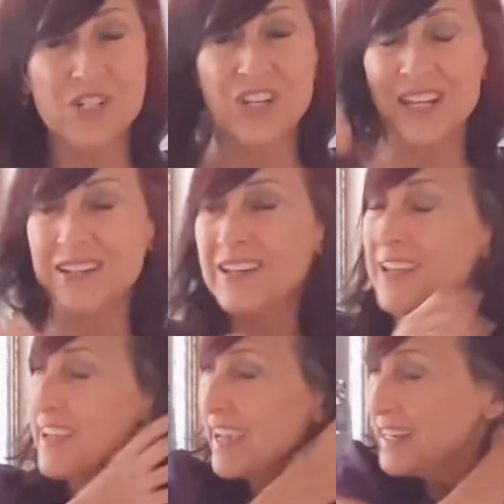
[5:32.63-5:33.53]
machine.
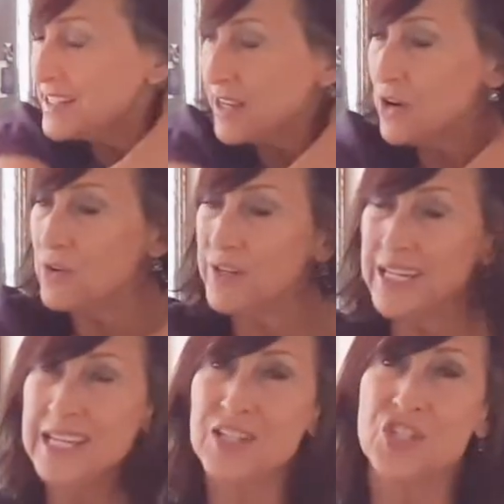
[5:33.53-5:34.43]
And so
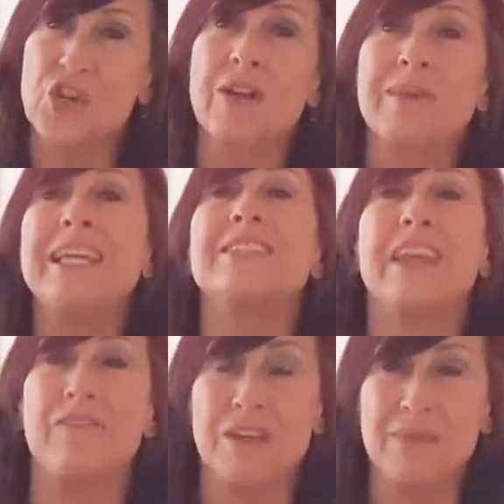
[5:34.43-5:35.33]
he's
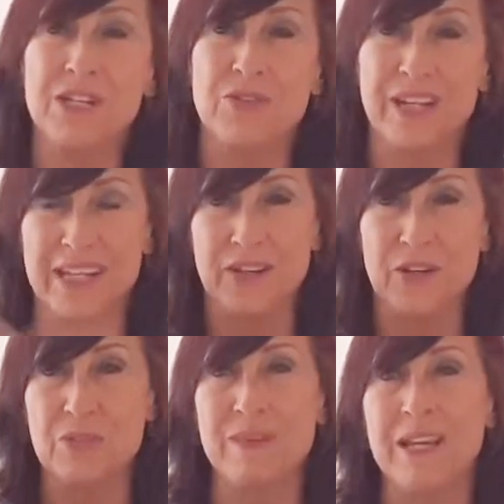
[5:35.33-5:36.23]
having me do it. He
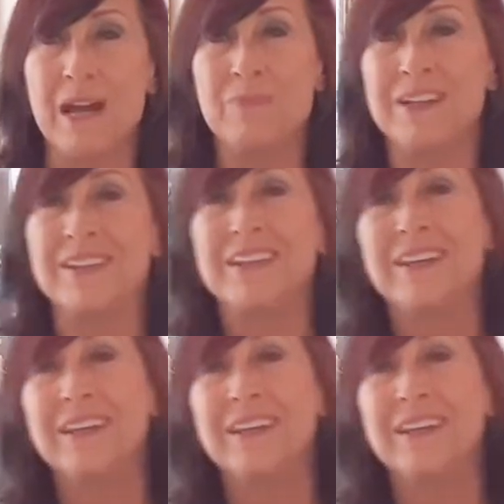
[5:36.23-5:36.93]
hooked me up, and